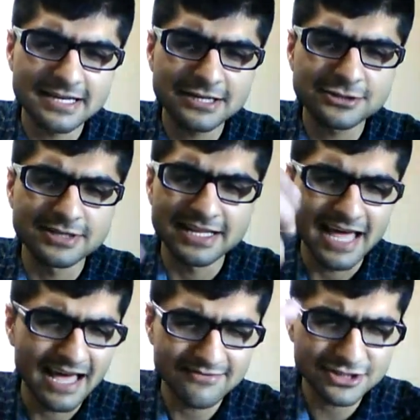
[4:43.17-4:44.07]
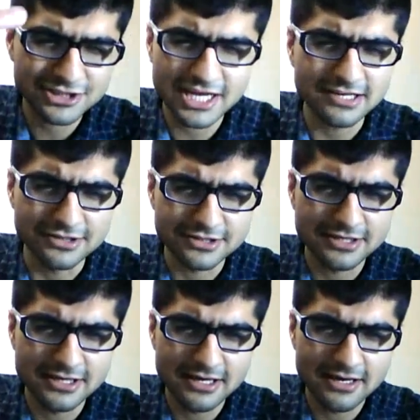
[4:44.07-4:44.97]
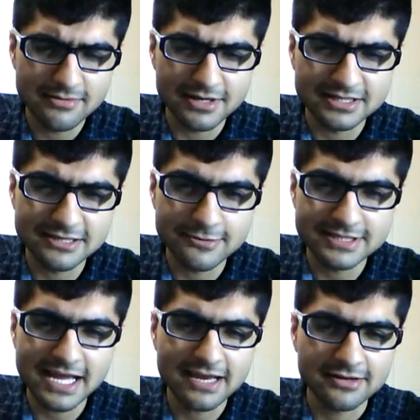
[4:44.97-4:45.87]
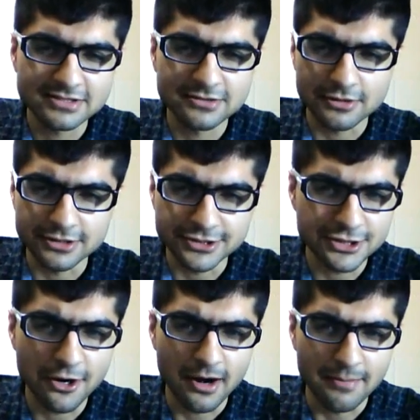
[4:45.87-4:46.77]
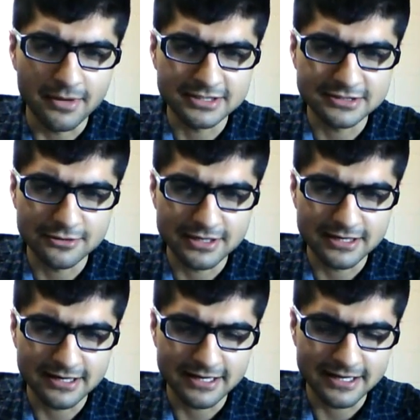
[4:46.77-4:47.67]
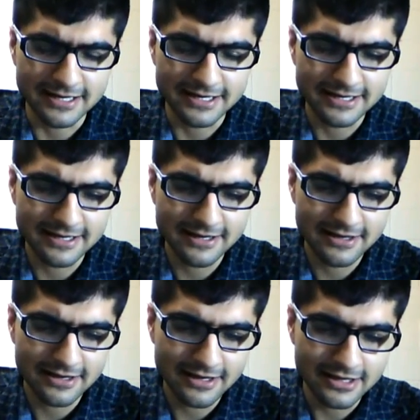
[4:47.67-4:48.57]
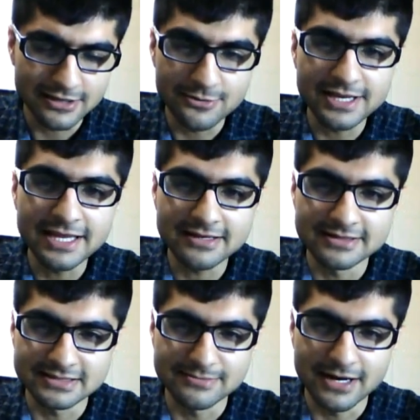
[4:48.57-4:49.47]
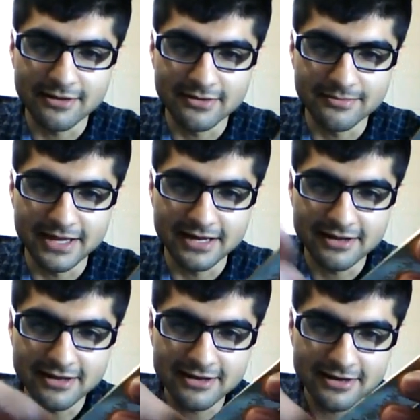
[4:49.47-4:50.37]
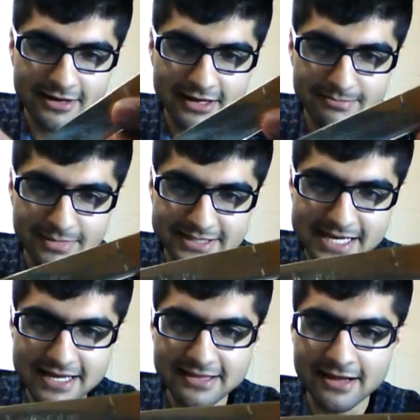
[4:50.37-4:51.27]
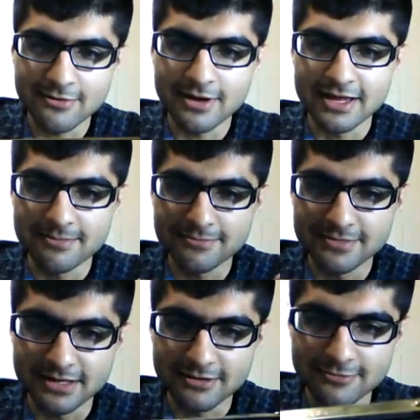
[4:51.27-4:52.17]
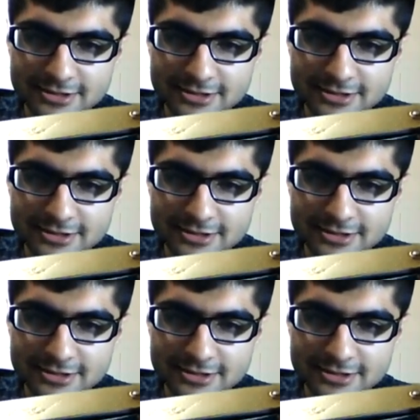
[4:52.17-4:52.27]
in nature that haven't changed because they retain a certain charm, a certain uniqueness about them, that by taking that away, the